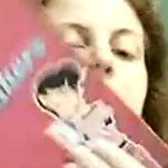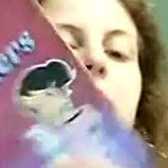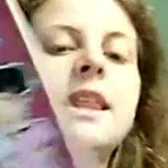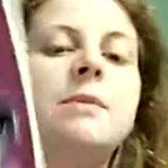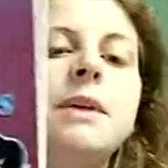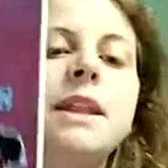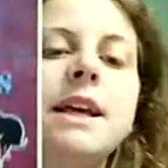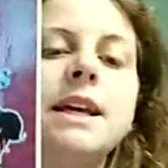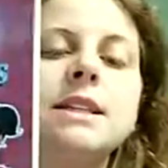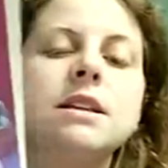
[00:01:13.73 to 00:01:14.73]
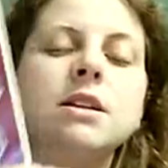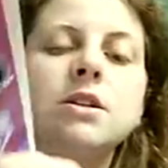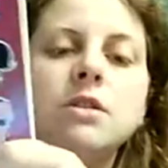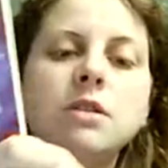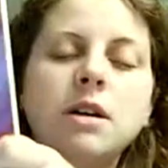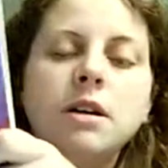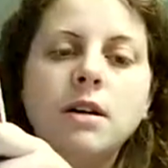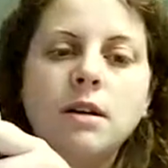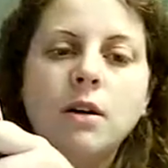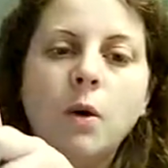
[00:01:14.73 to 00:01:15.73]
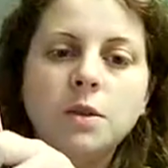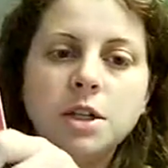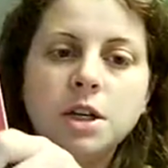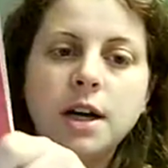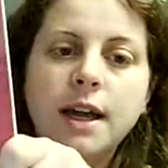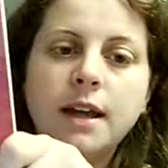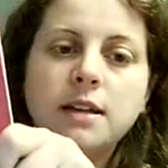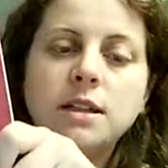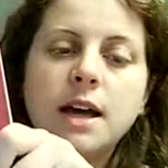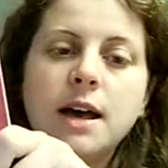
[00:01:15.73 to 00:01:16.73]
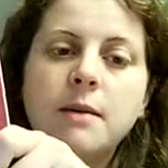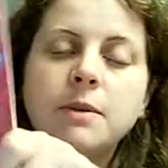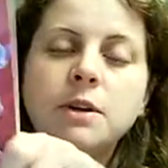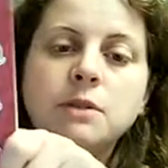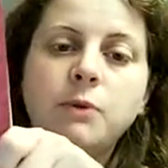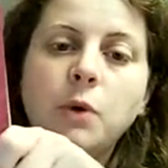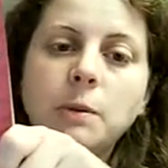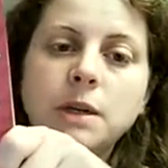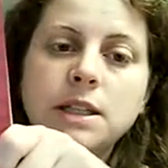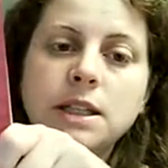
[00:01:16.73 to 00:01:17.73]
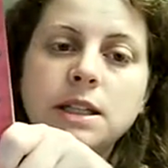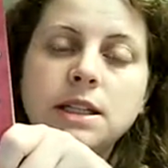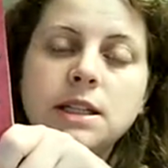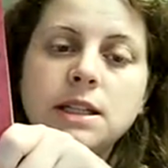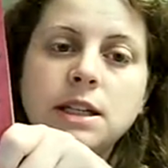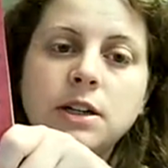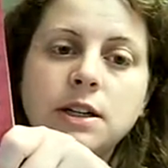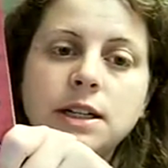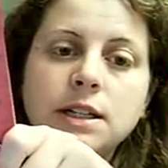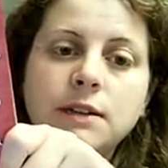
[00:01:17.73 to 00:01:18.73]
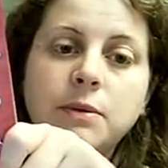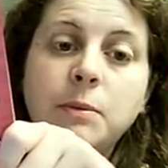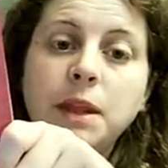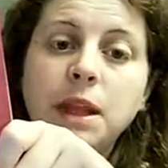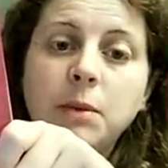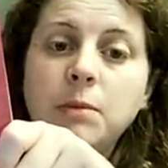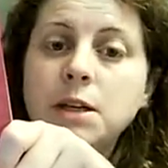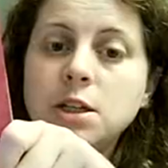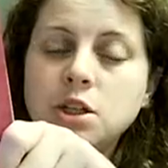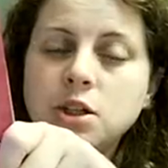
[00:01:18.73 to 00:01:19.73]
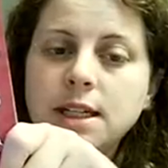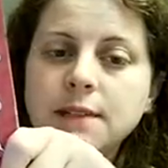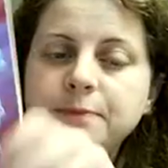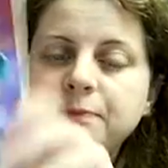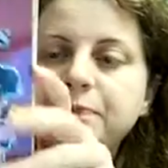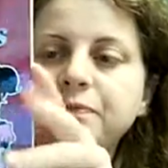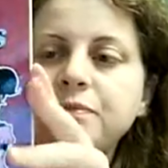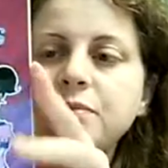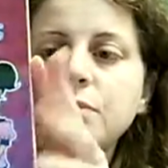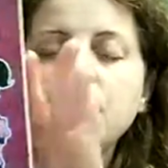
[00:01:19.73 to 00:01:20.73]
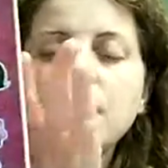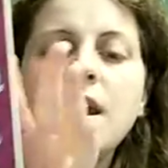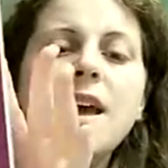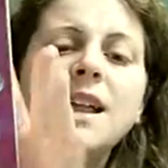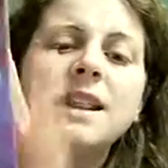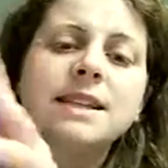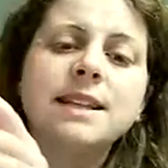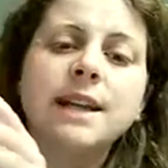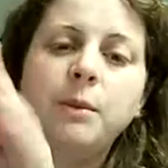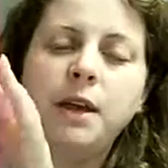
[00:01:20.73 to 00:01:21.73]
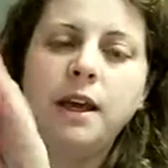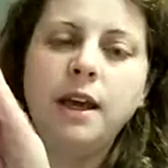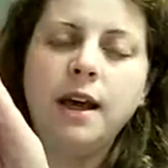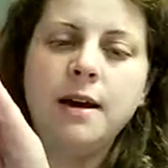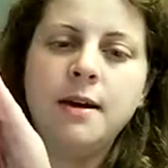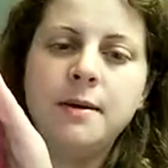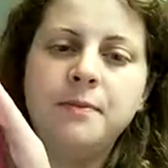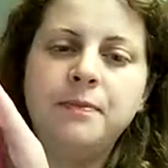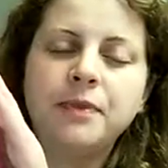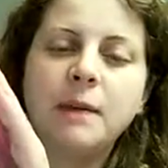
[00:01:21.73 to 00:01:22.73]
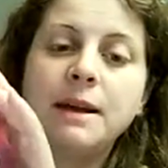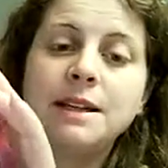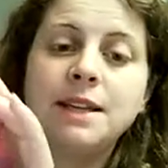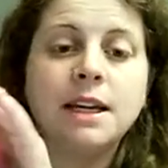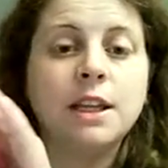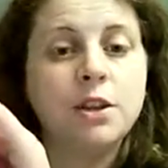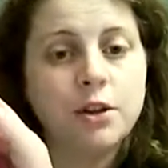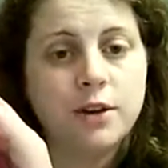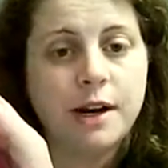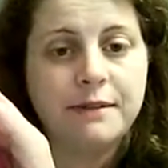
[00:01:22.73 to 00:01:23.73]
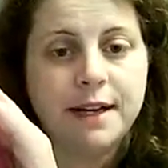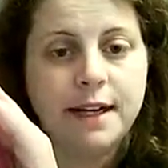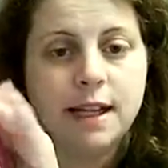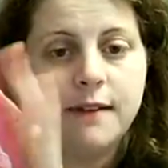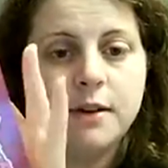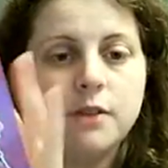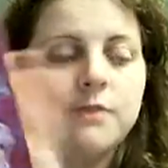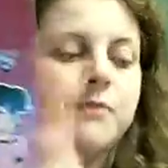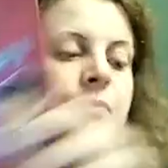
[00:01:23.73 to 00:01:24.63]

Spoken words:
And then Billy gets a little older, and there's 4 books in this series of the Billy B. Mystery. This is going to be about a 2nd, 3rd grade reading level.